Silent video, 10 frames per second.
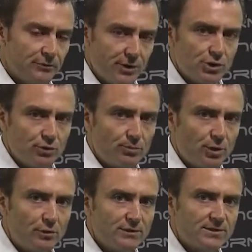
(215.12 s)
original
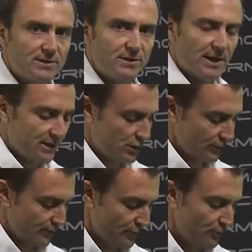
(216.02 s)
bolts that
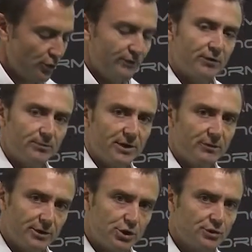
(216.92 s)
you've removed from the
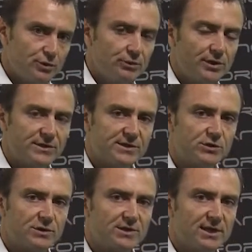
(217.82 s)
original
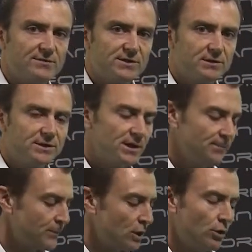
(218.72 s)
concentric slave cylinder,
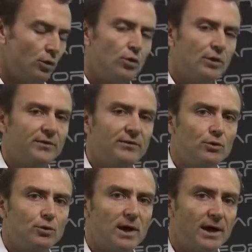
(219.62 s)
or if
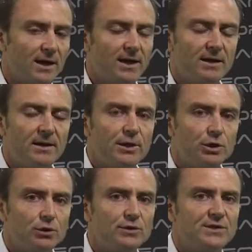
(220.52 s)
you are
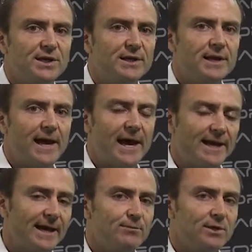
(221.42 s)
using an
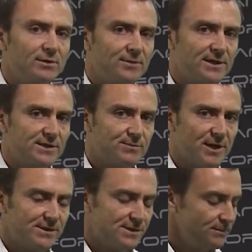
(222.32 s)
8mm
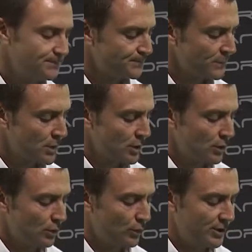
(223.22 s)
spacer,
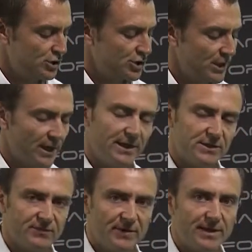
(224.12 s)
which
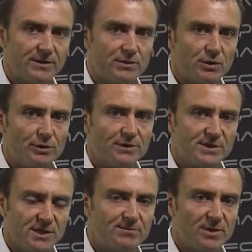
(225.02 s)
is found on the
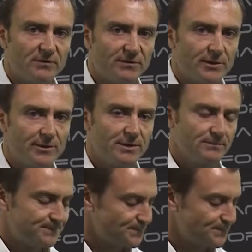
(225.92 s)
6-speed variant,